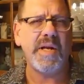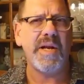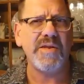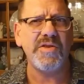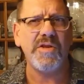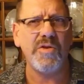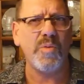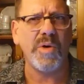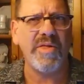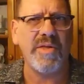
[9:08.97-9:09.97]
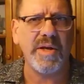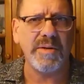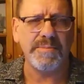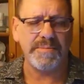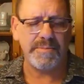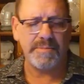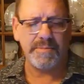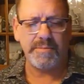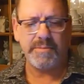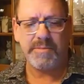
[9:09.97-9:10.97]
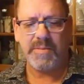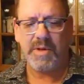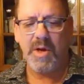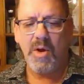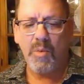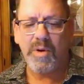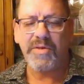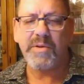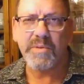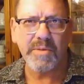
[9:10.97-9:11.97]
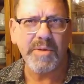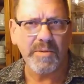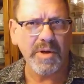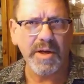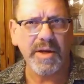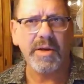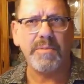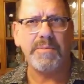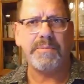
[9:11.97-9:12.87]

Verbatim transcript: Can I ask you to do one thing? One thing with me right now.